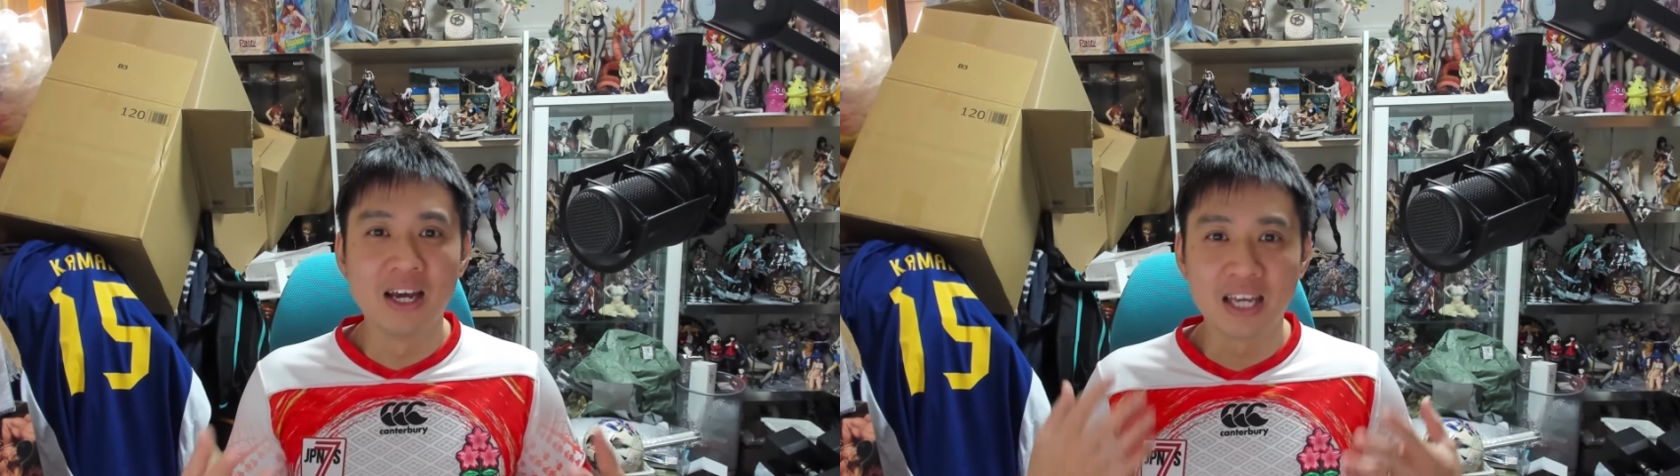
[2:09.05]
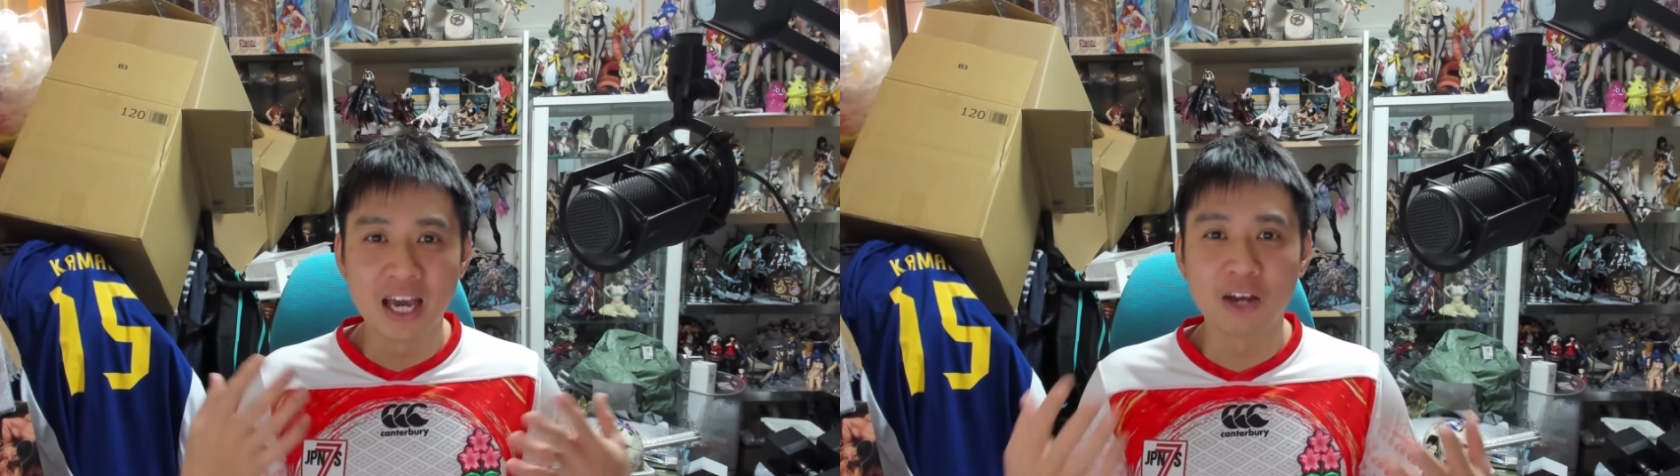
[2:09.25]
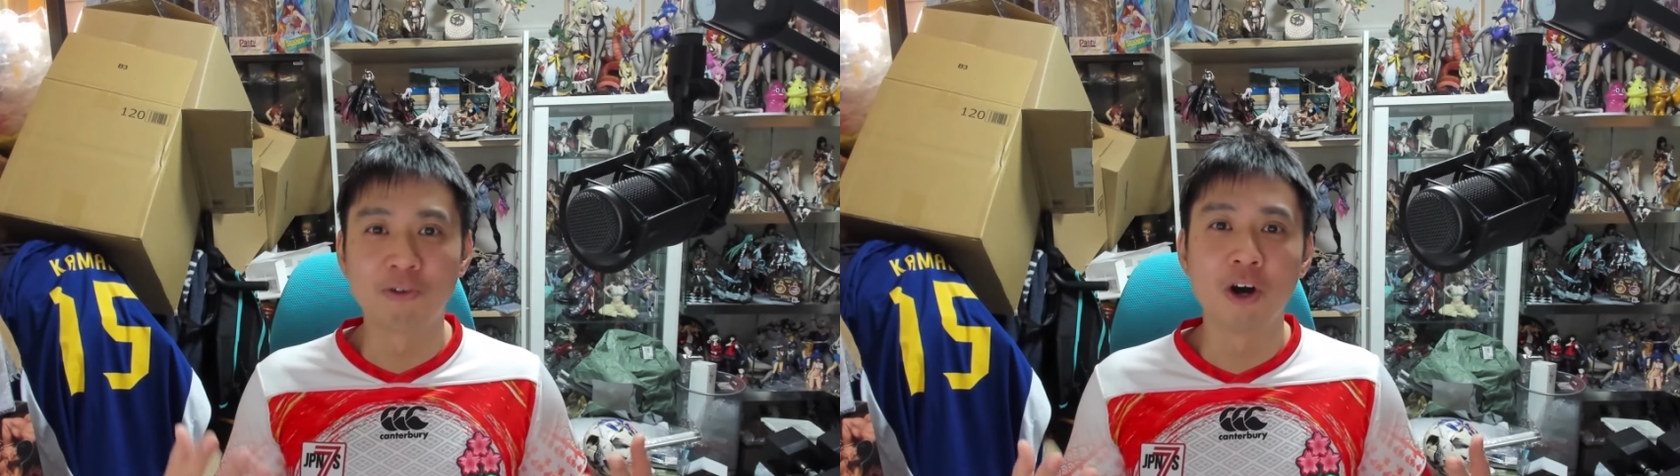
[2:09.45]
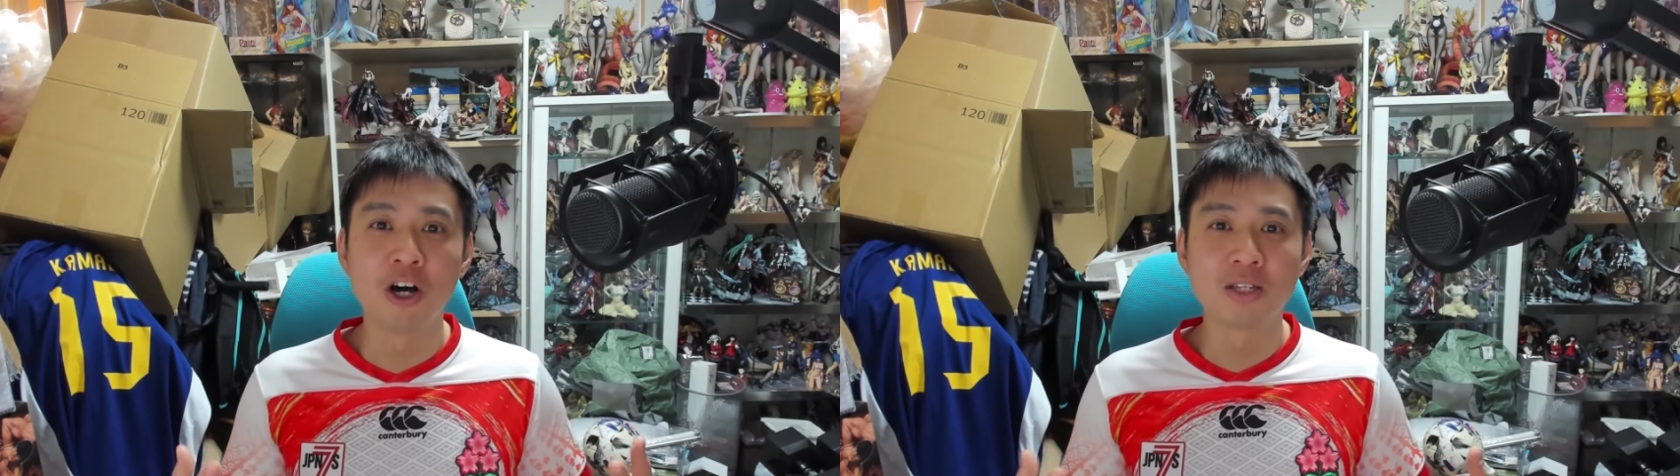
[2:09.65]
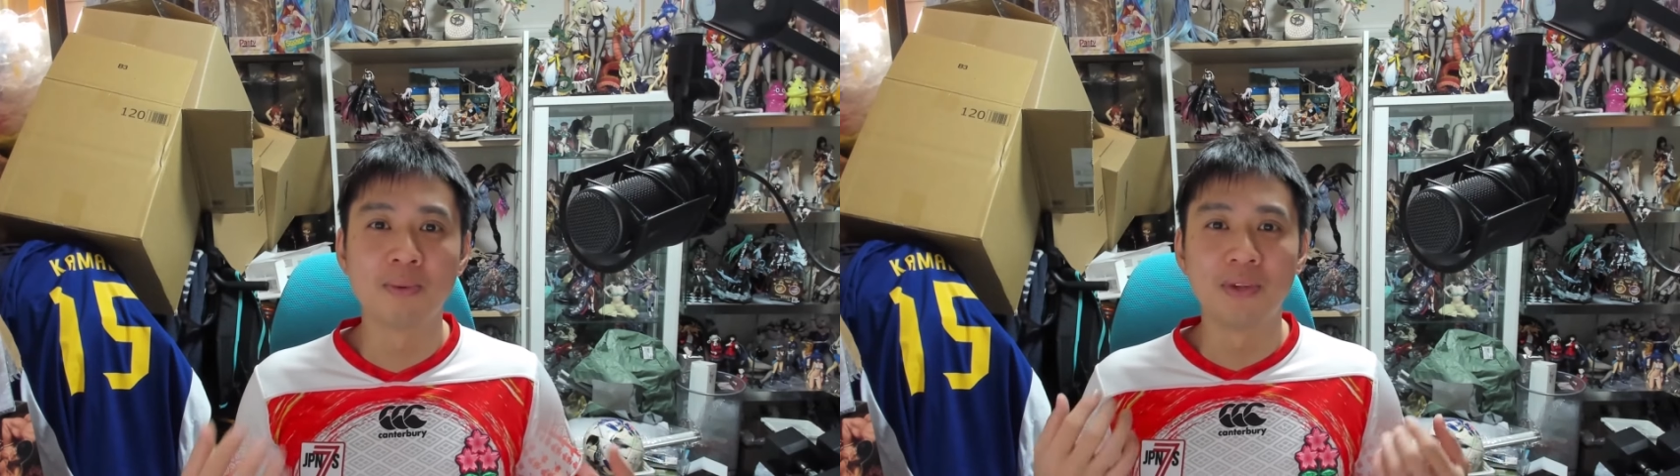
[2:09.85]
get a
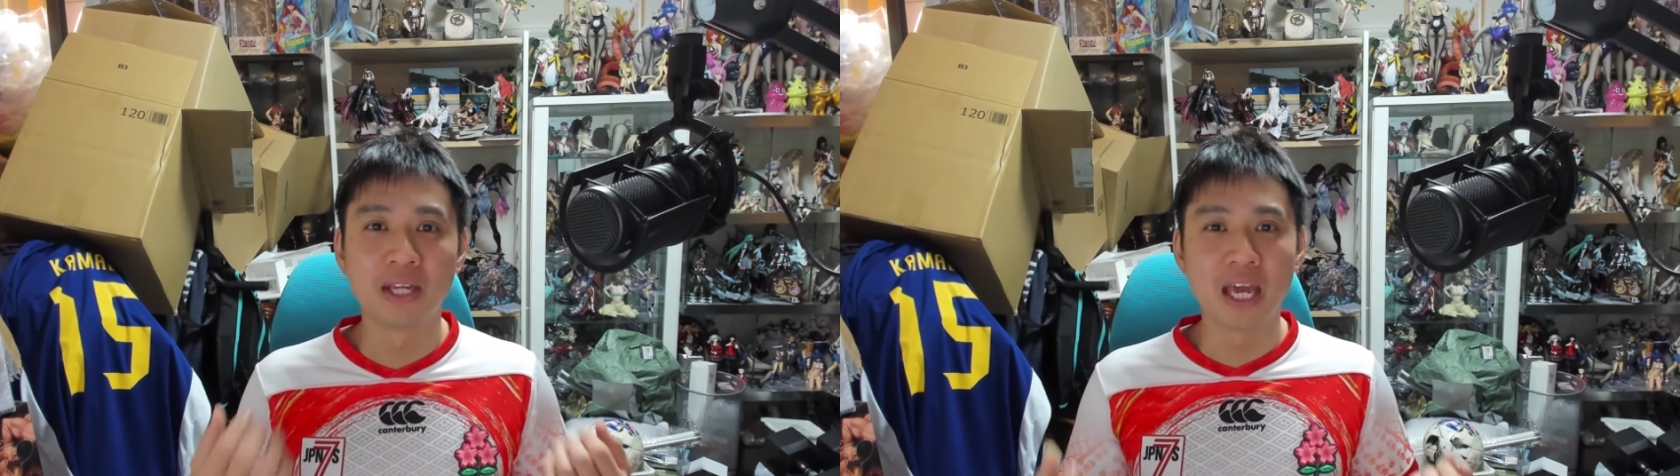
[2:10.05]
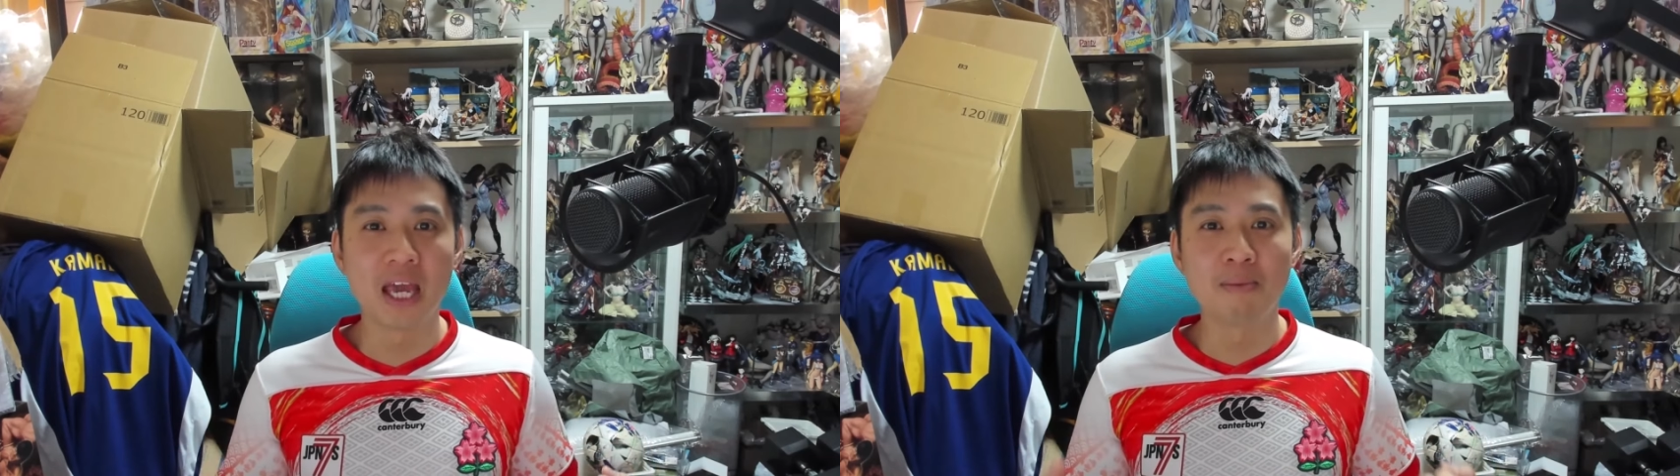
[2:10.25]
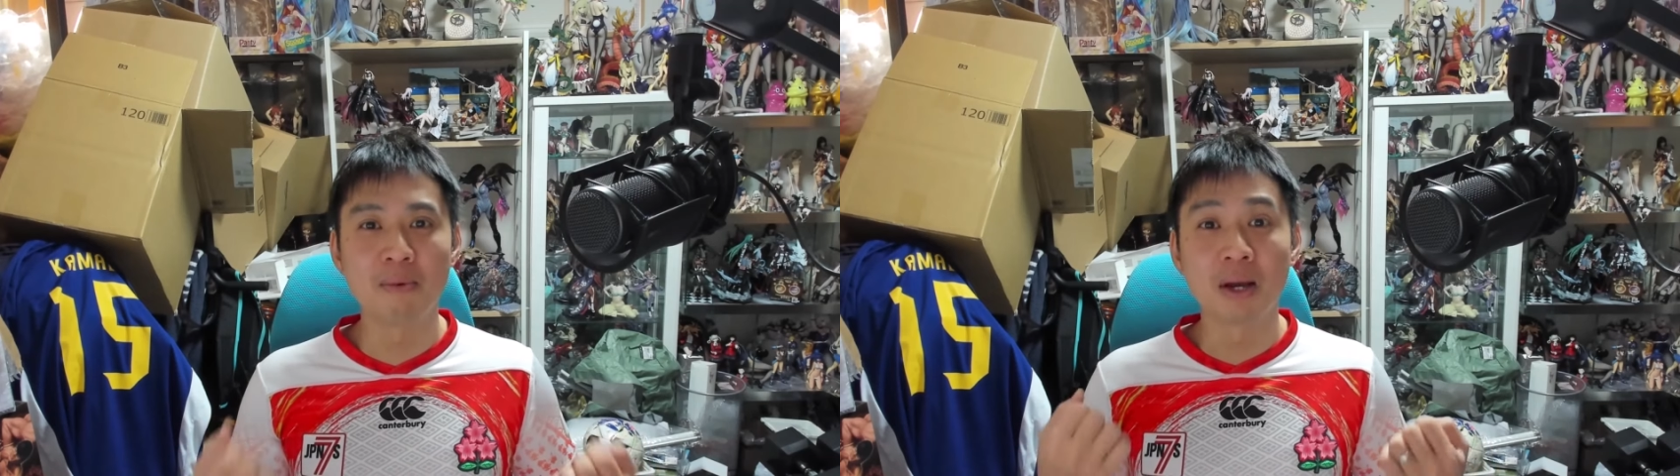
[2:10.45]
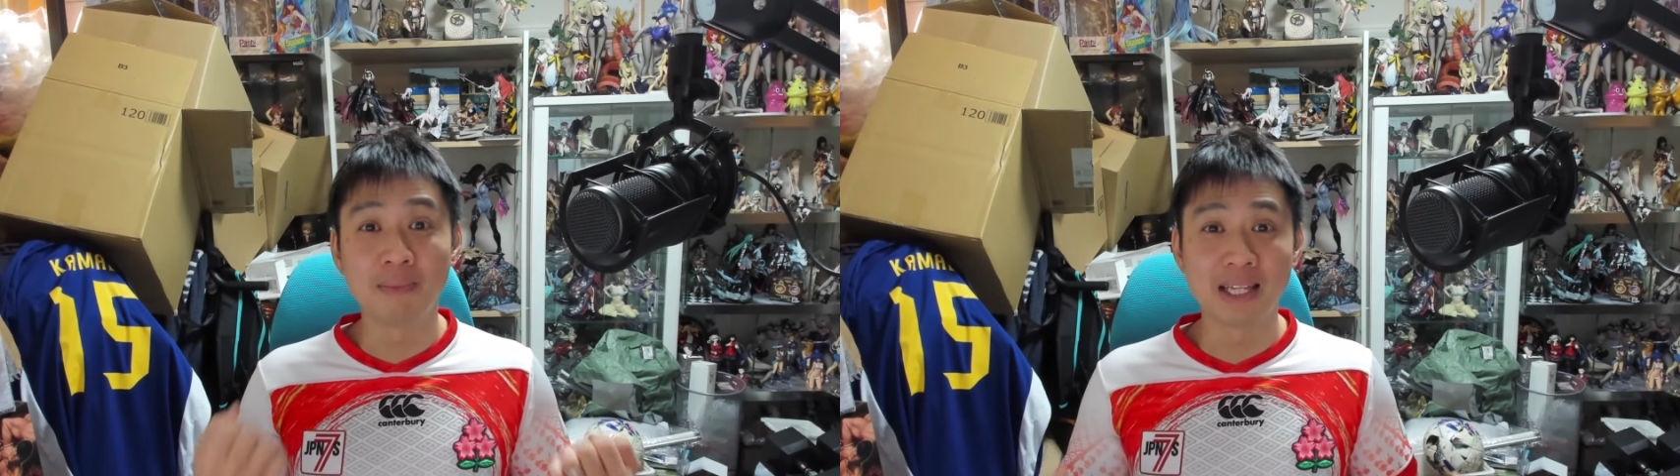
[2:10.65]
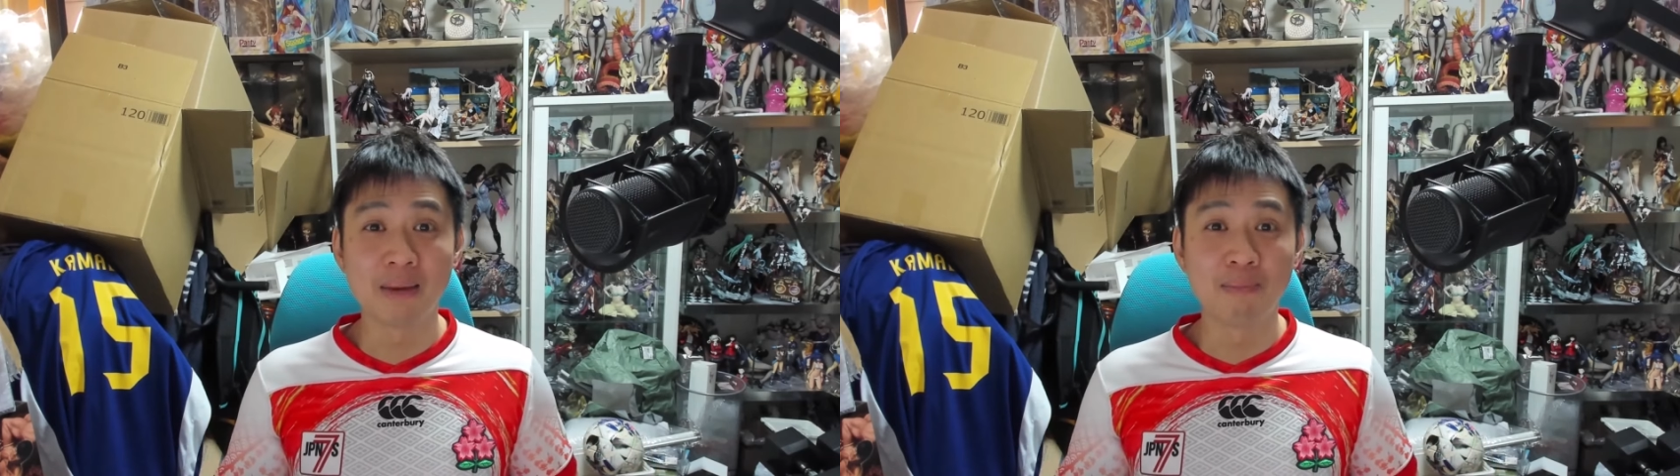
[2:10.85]
grasp of the game and become
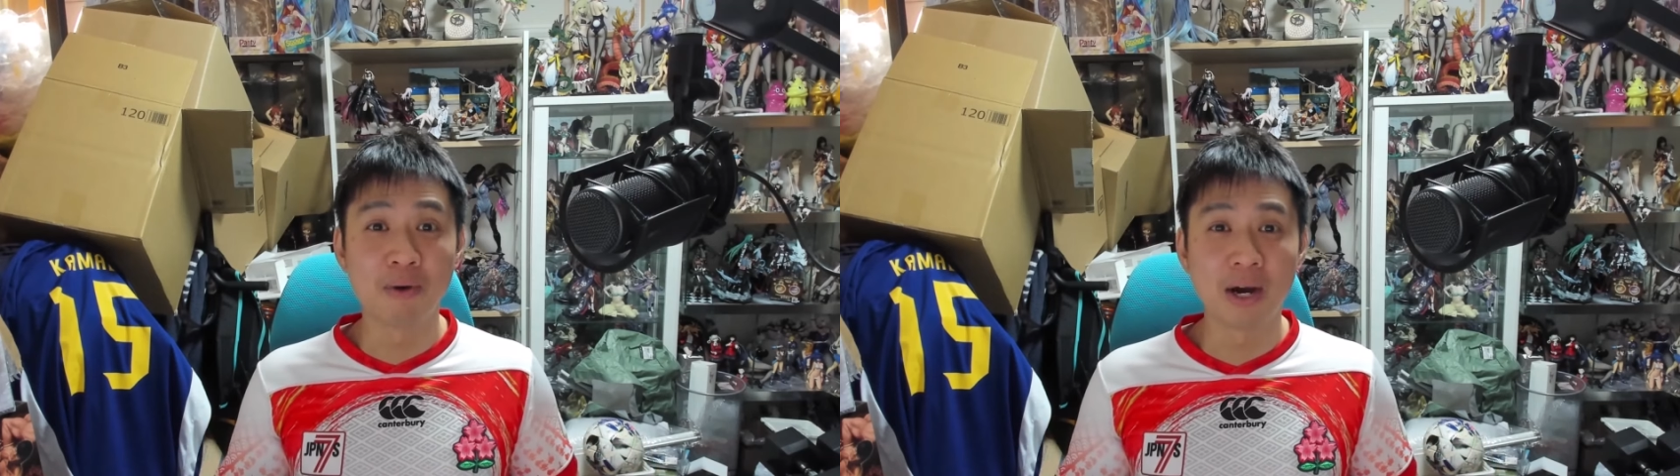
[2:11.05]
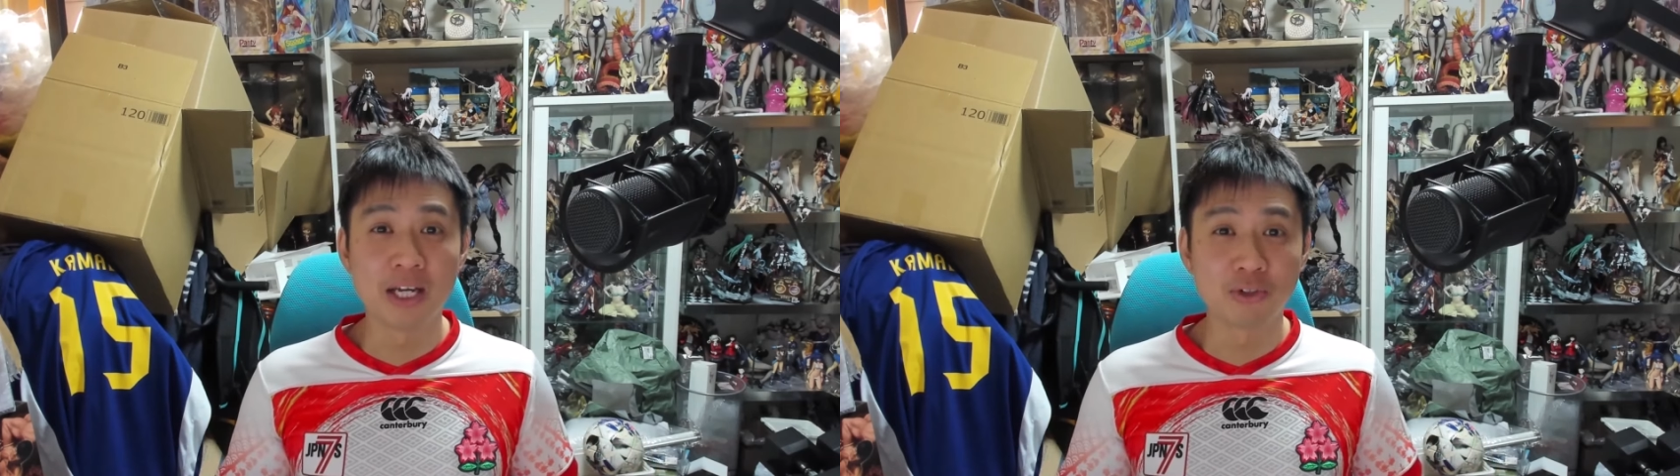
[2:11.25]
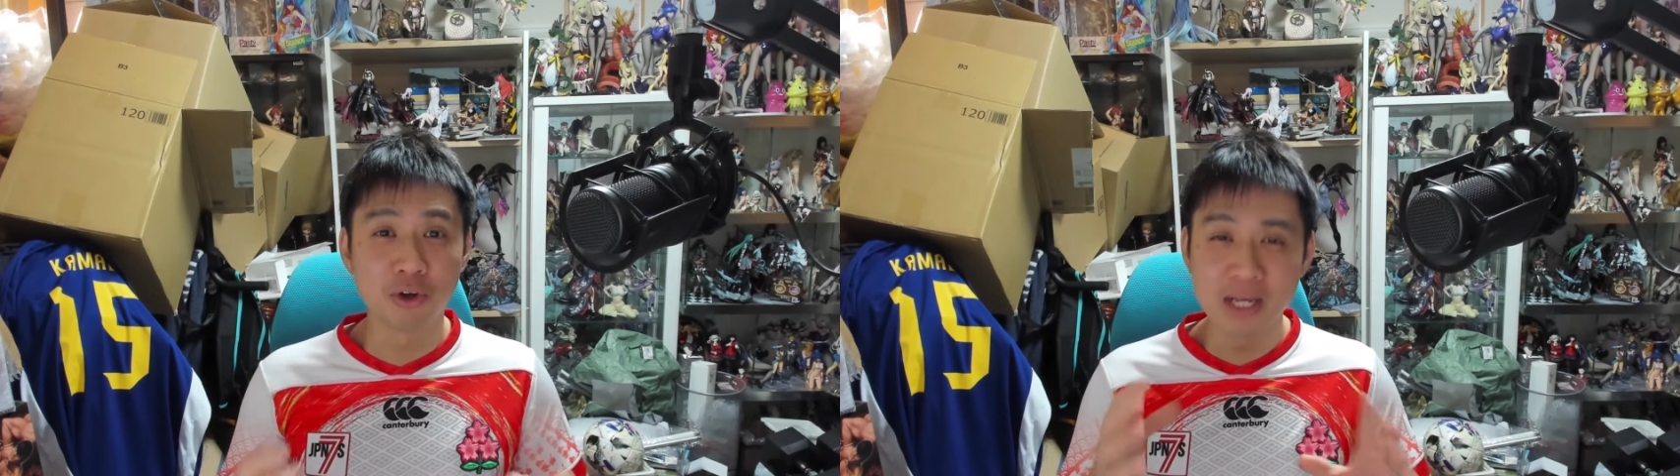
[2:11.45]
that tempo maestro,